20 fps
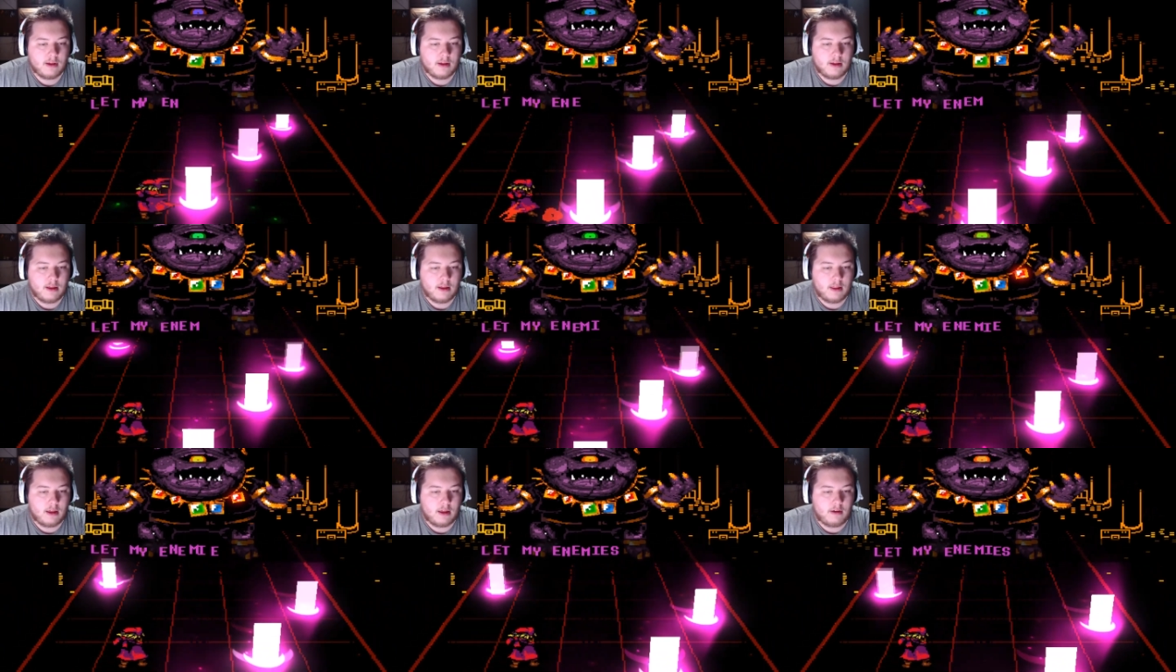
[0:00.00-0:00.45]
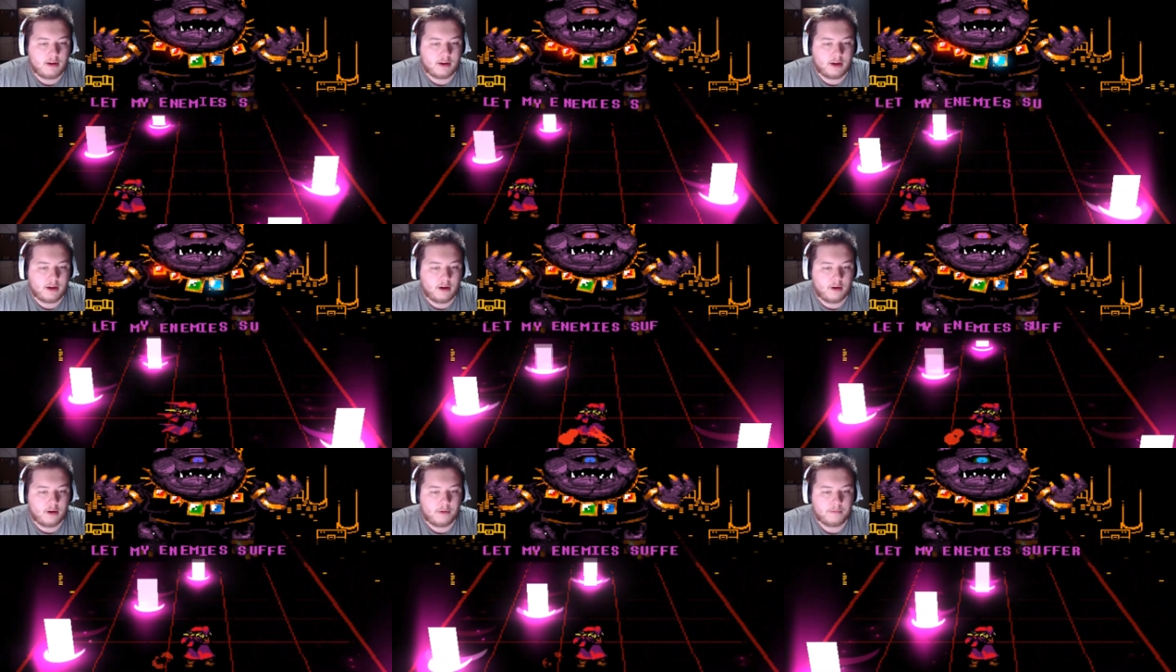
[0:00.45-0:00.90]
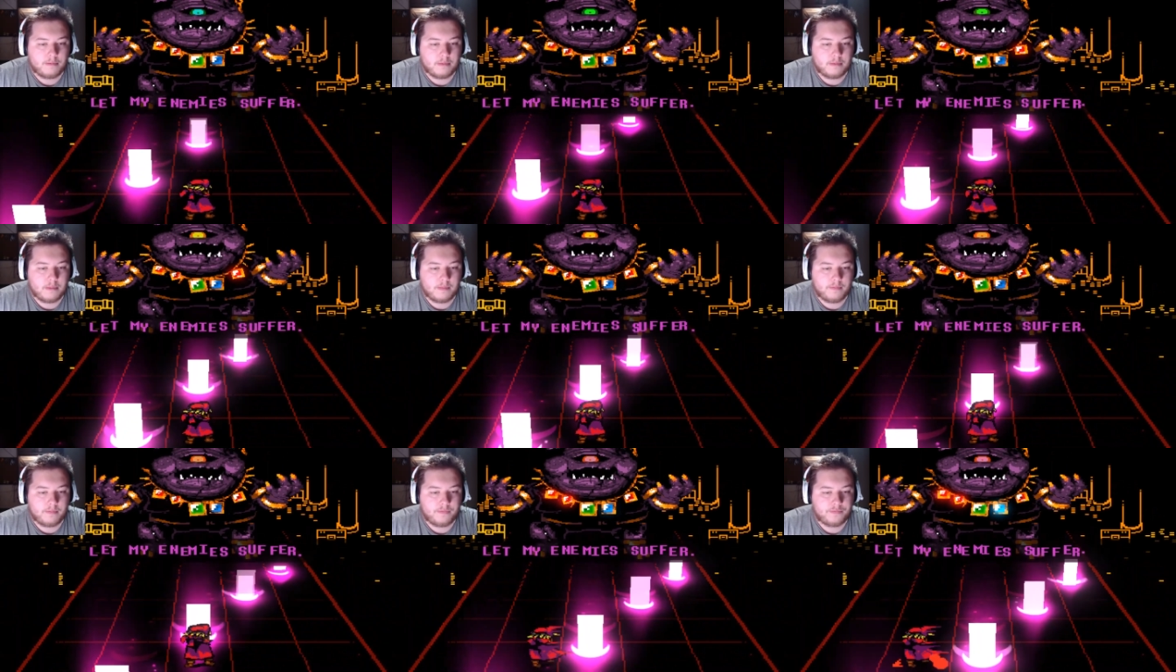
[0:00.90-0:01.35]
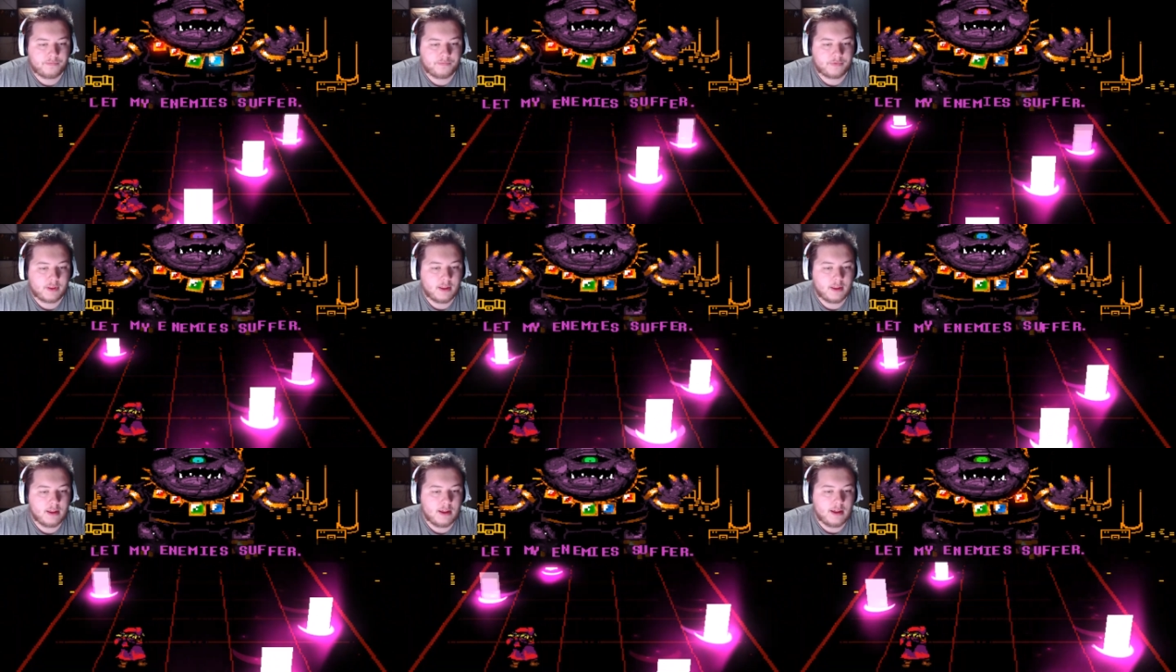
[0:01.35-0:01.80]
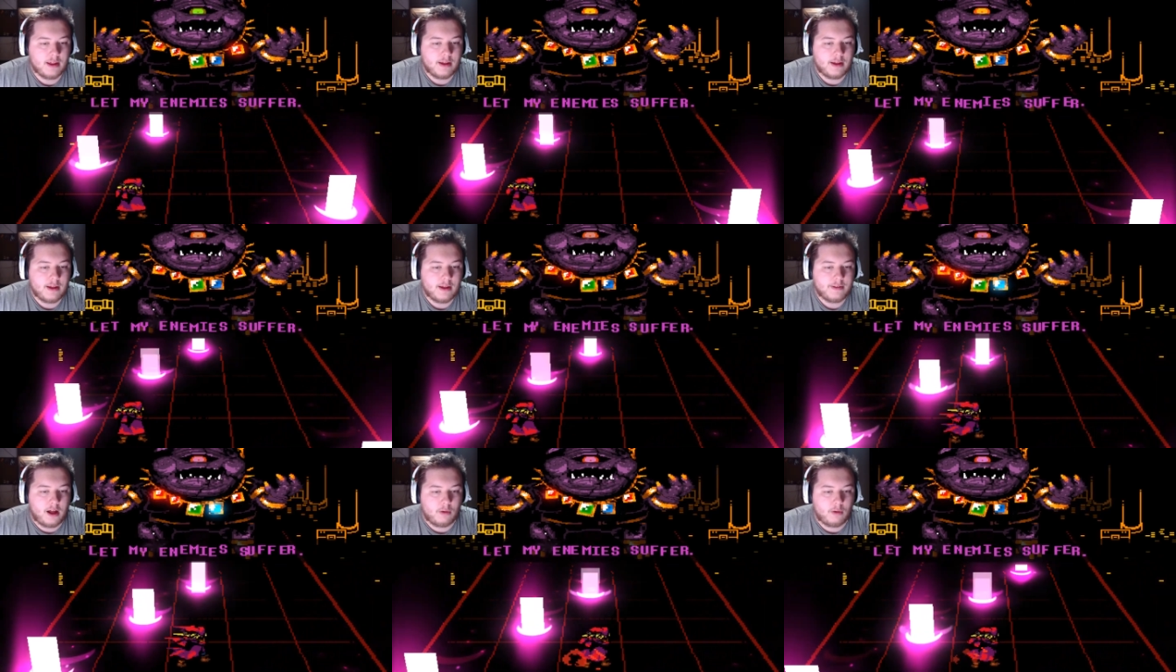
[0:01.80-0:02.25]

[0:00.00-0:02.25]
There we go. Now,